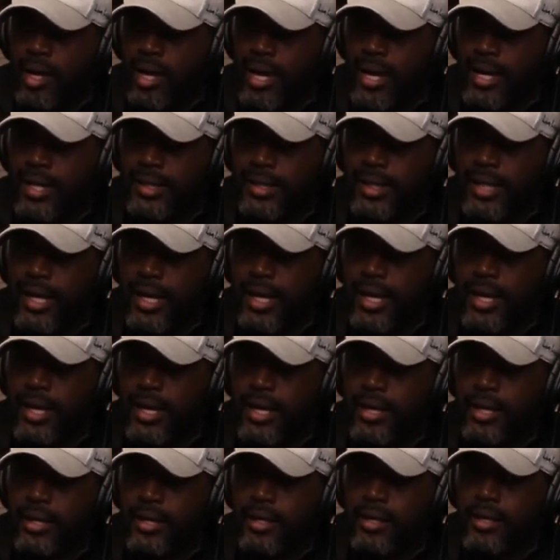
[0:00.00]
and
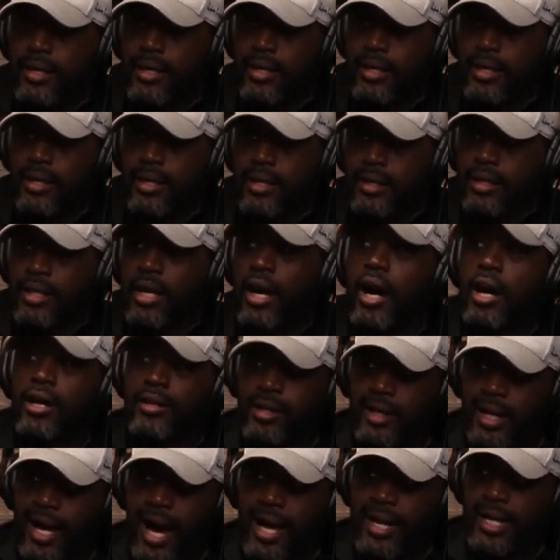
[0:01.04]
then the
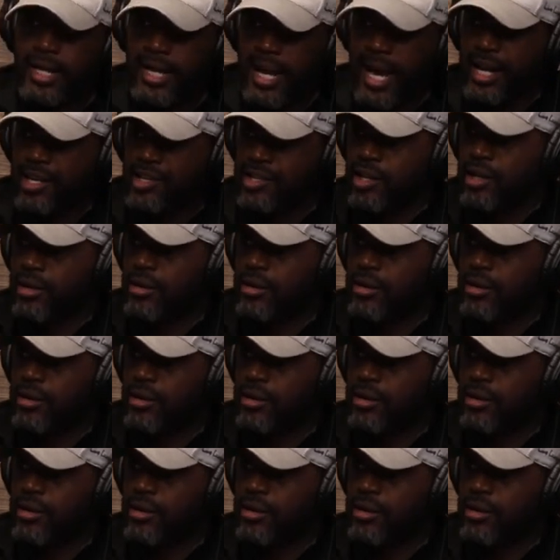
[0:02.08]
other guy the next